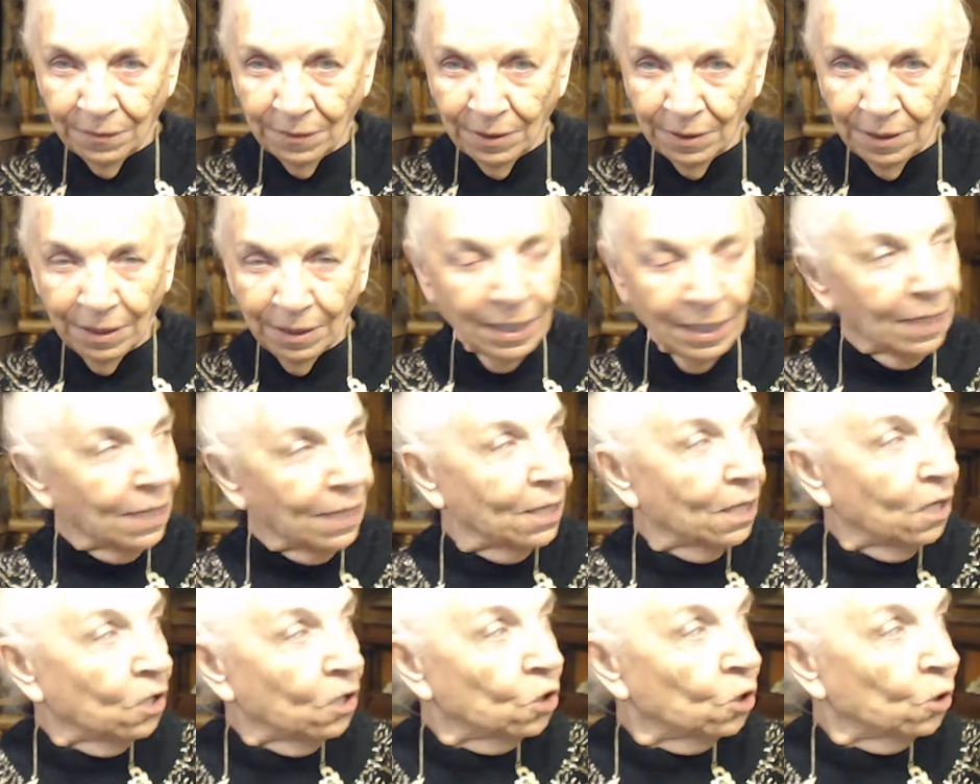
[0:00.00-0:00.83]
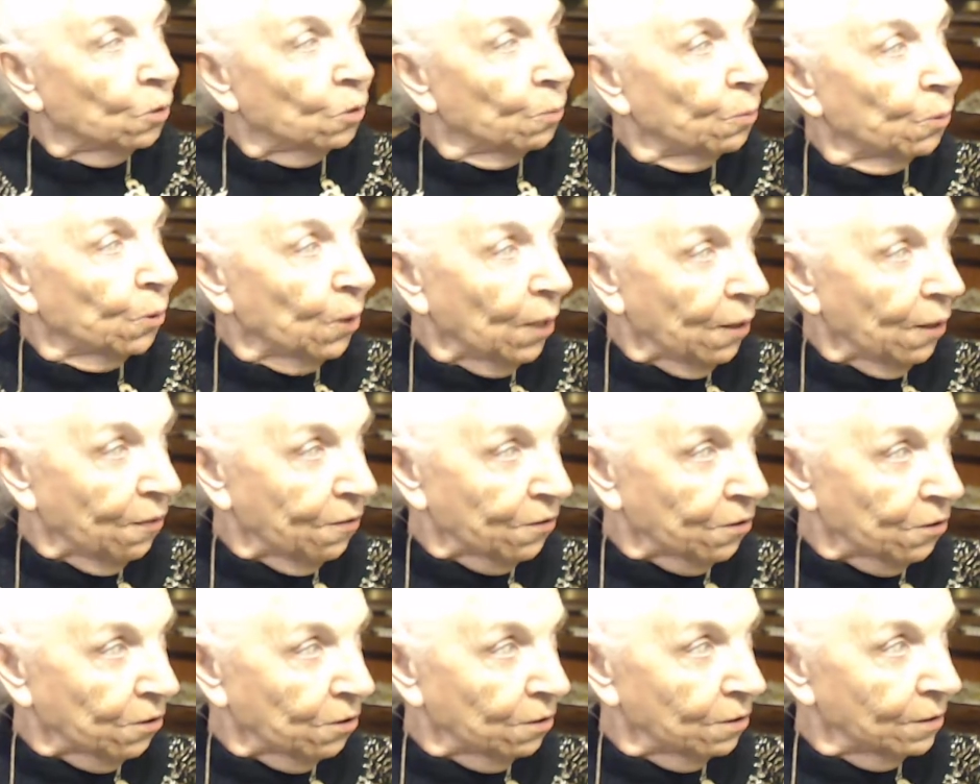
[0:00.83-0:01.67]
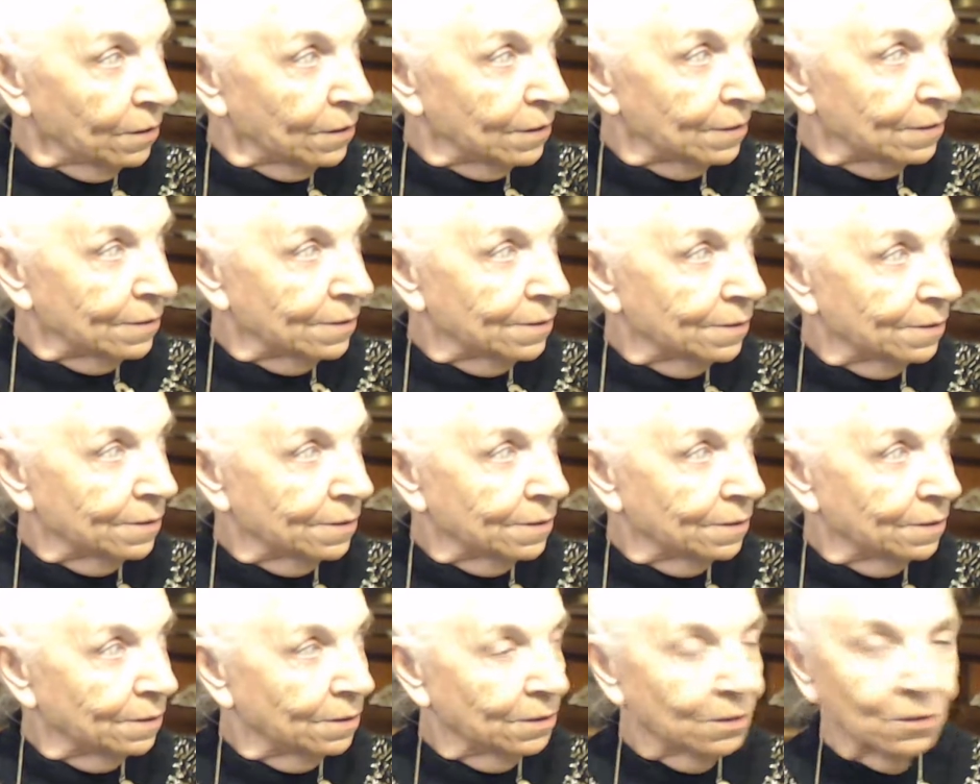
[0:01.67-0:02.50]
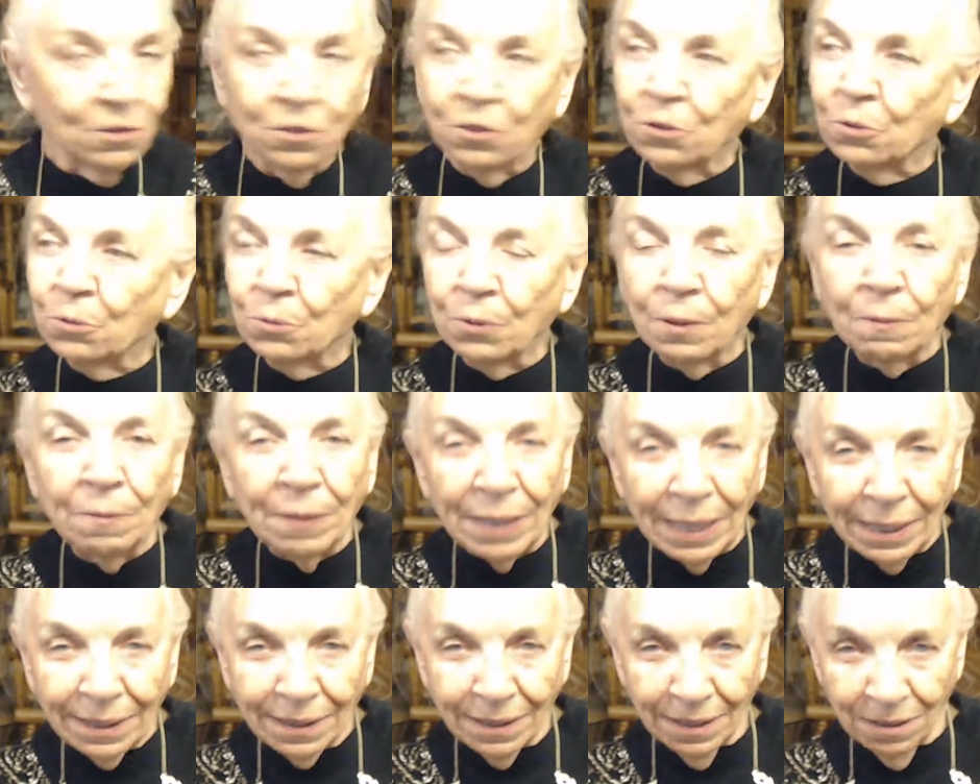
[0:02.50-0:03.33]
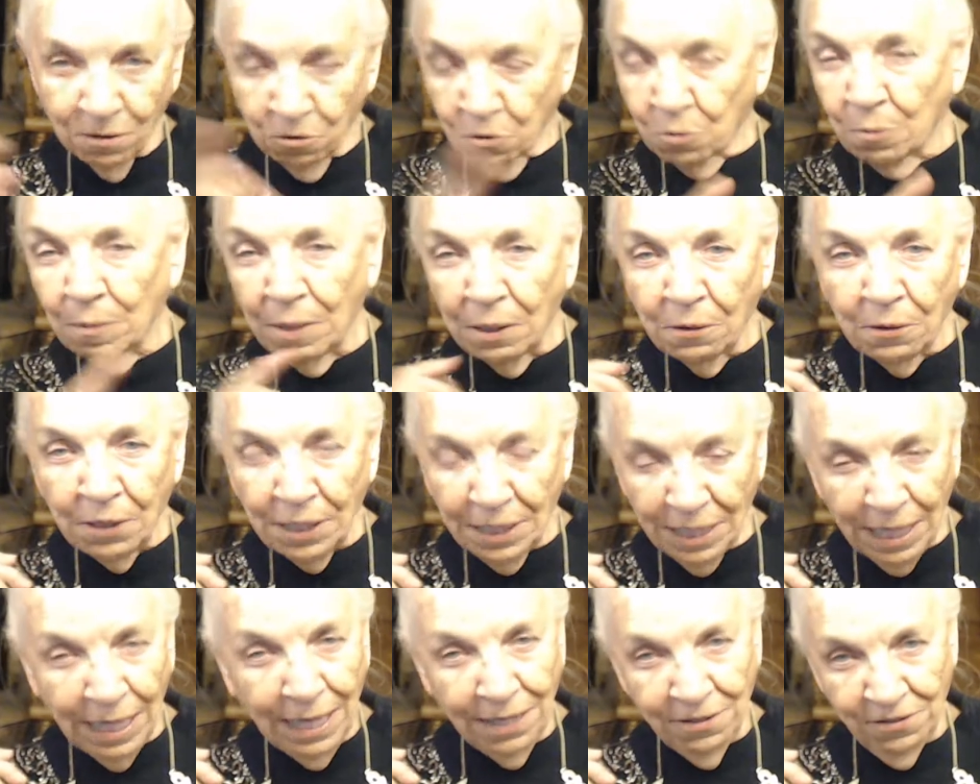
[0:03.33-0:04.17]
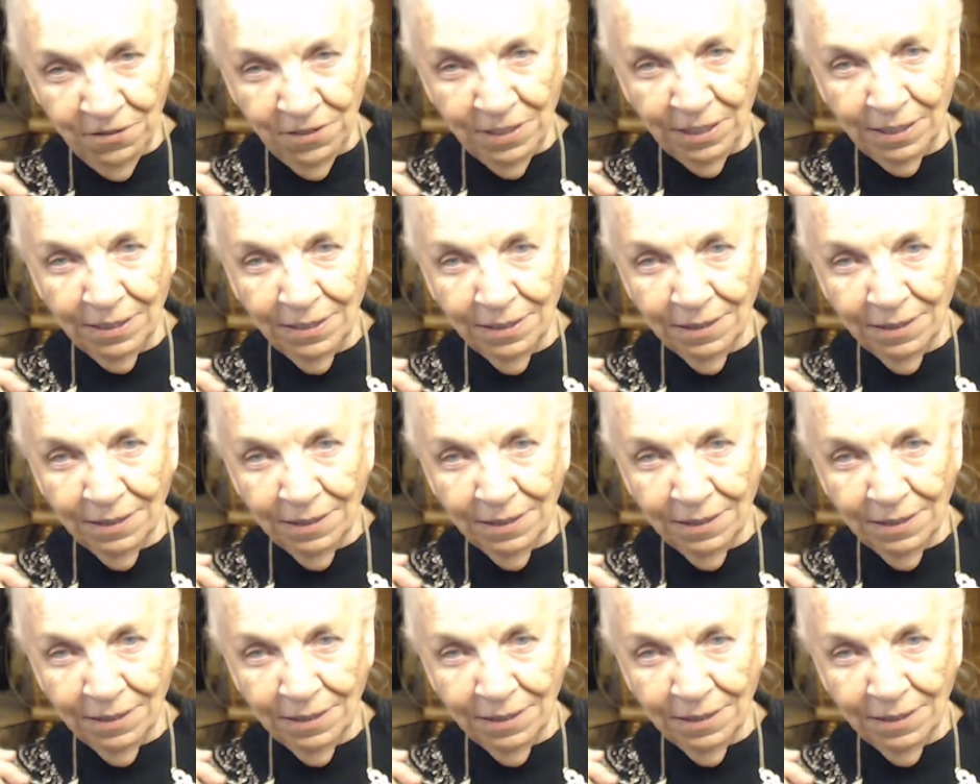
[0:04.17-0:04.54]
the younger brother to Rebecca, who married Isaac.